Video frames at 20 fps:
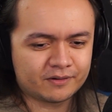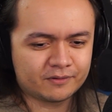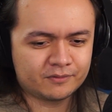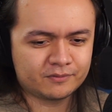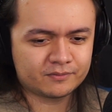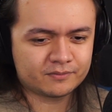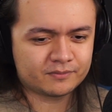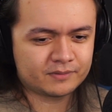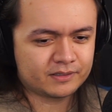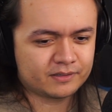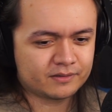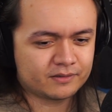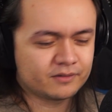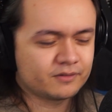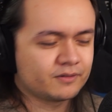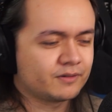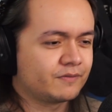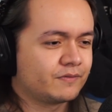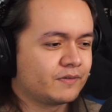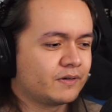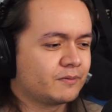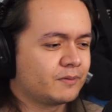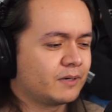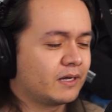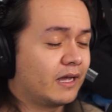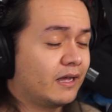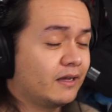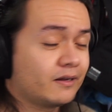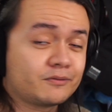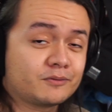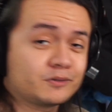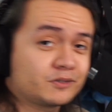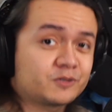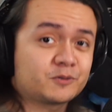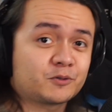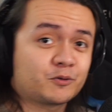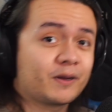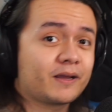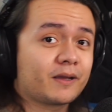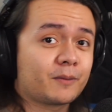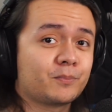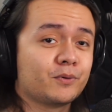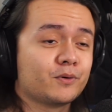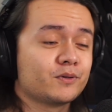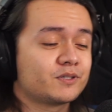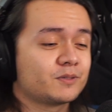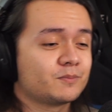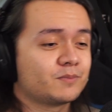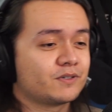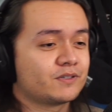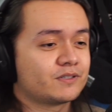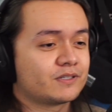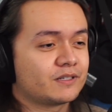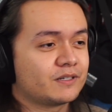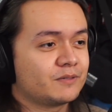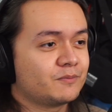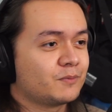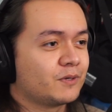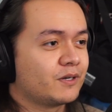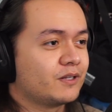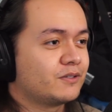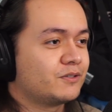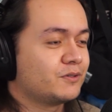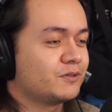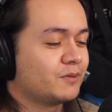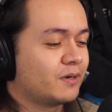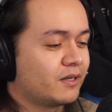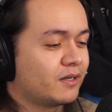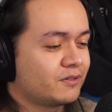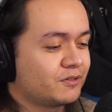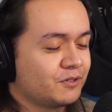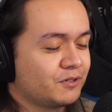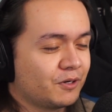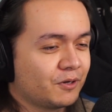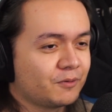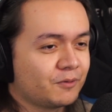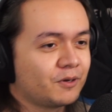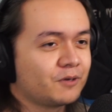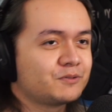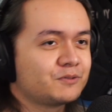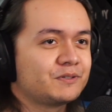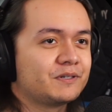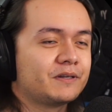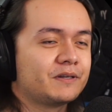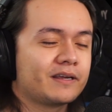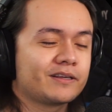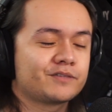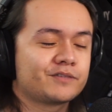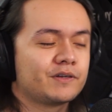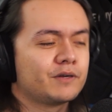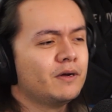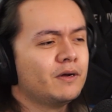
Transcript: Oh wait, oh I, I, was quick at pausing because I didn't want it to, uh, to you know go to the next video.